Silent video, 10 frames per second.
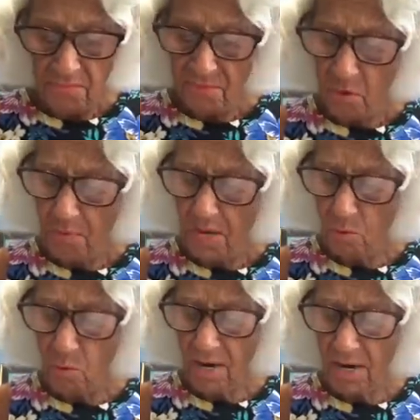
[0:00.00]
No
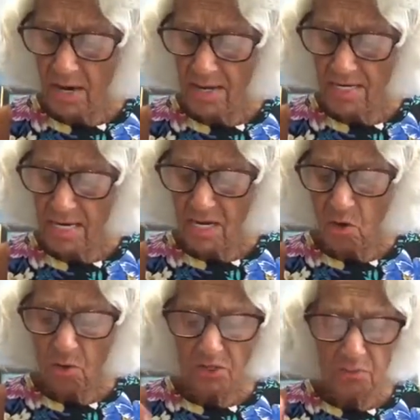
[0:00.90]
matter what I did, he
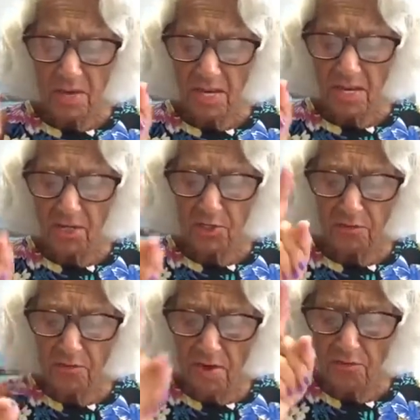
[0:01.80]
always managed to
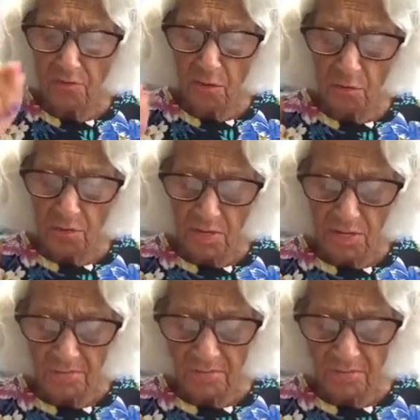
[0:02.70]
find fault with it.